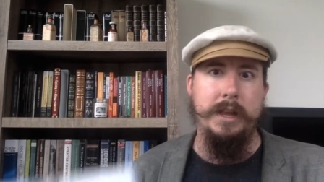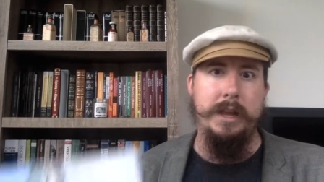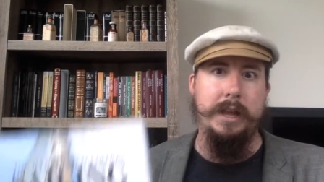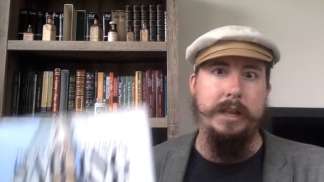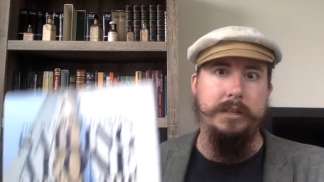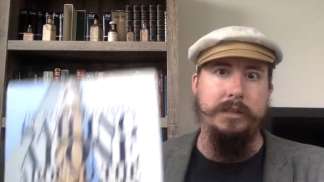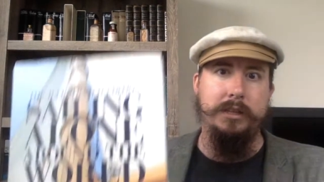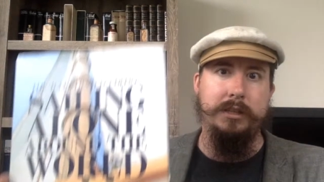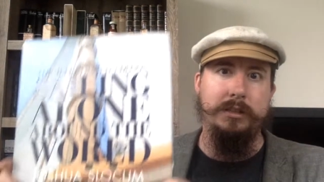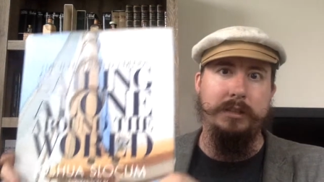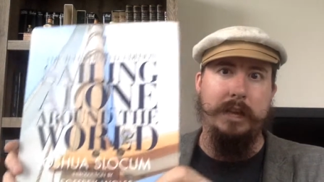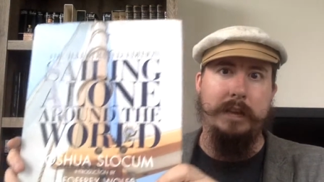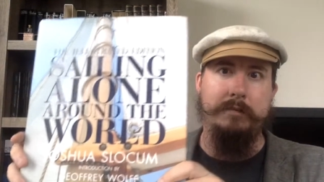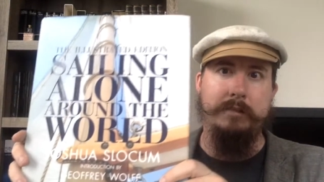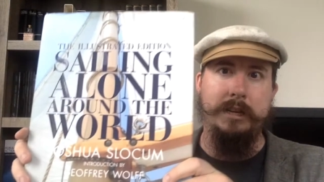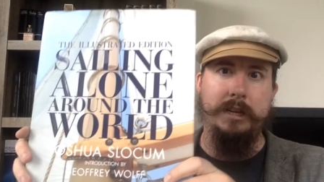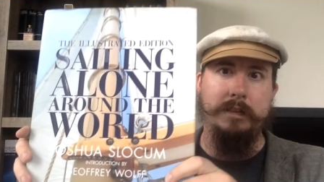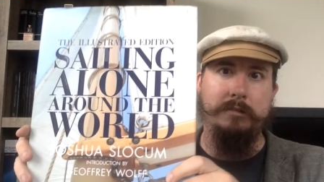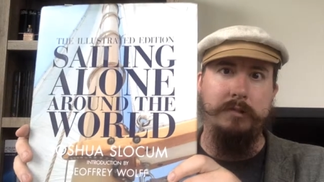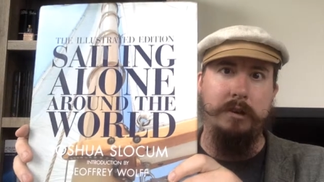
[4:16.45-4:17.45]
It's
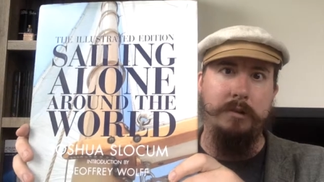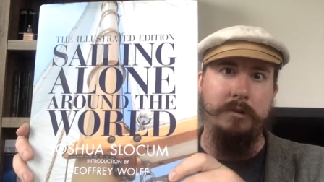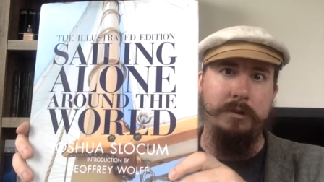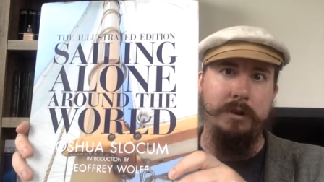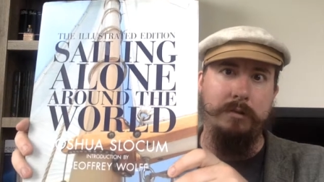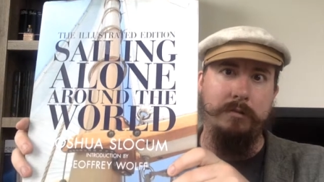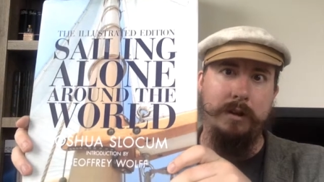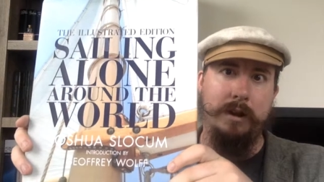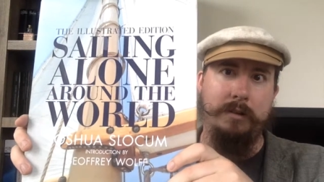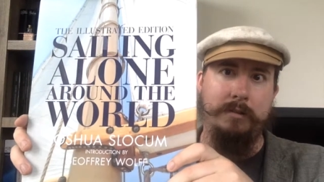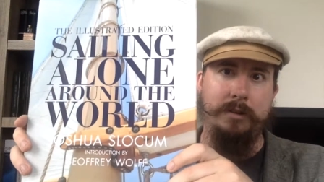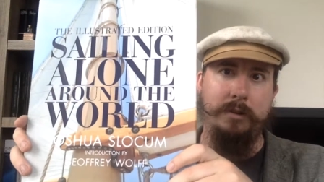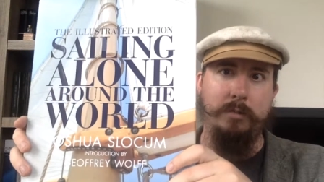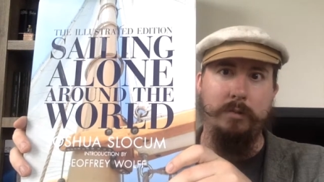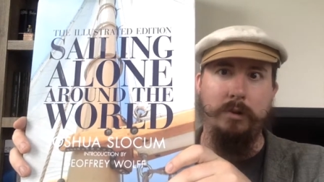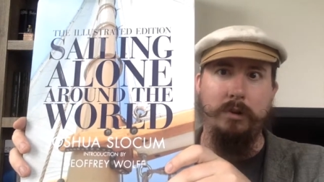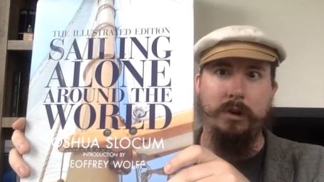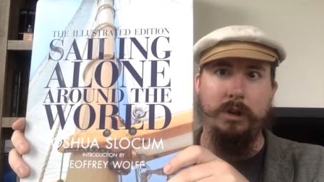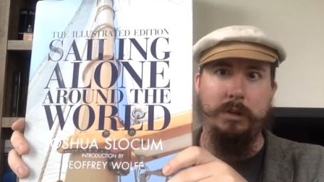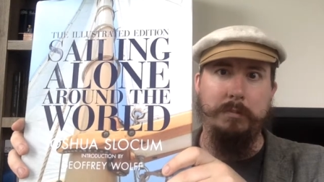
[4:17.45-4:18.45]
Sailing Alone Around the
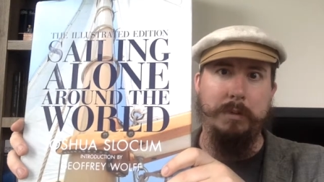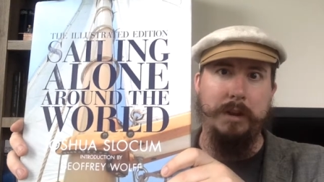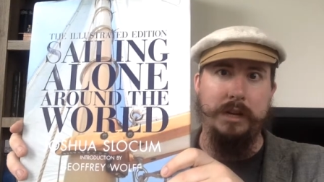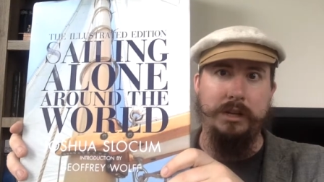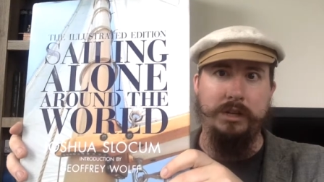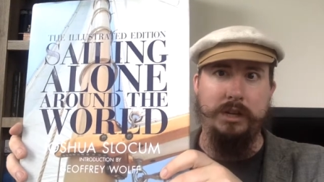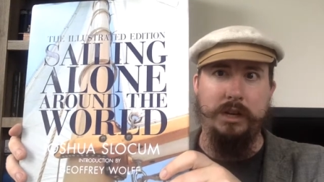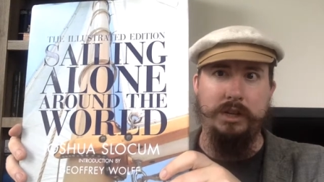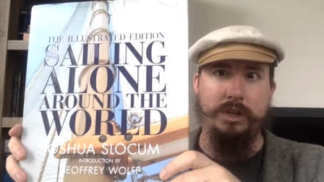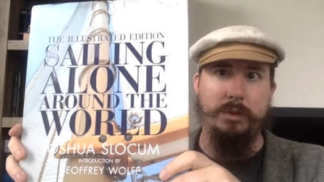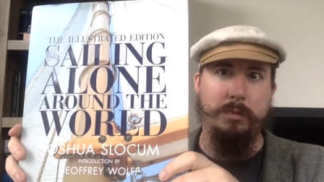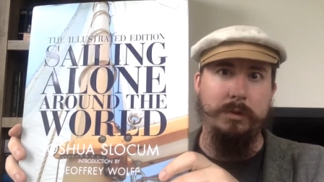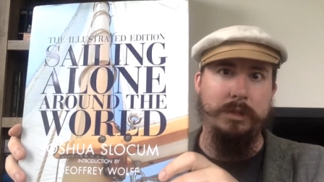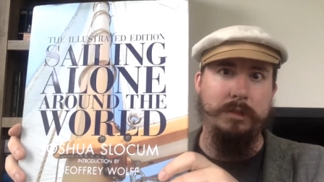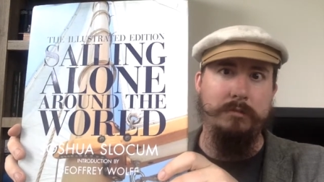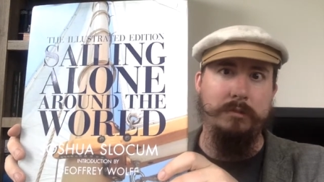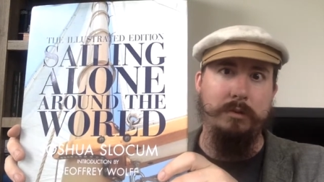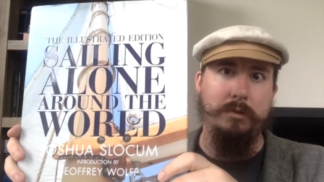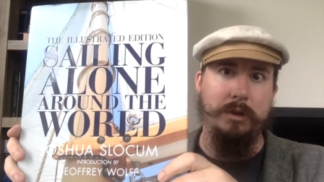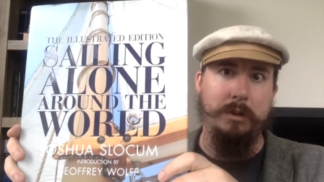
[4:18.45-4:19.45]
World by Joshua
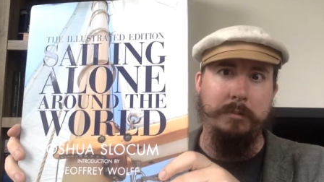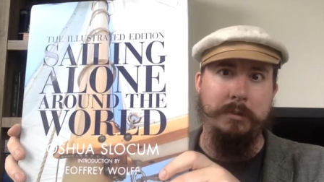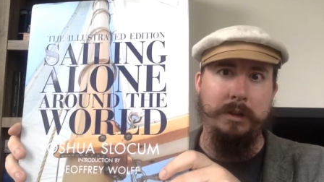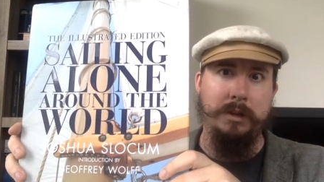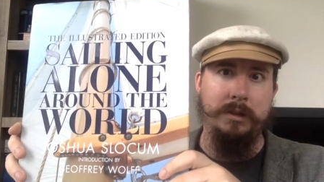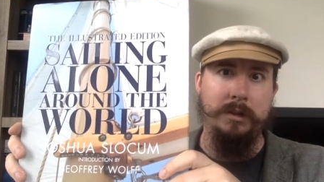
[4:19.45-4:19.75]
Slocum.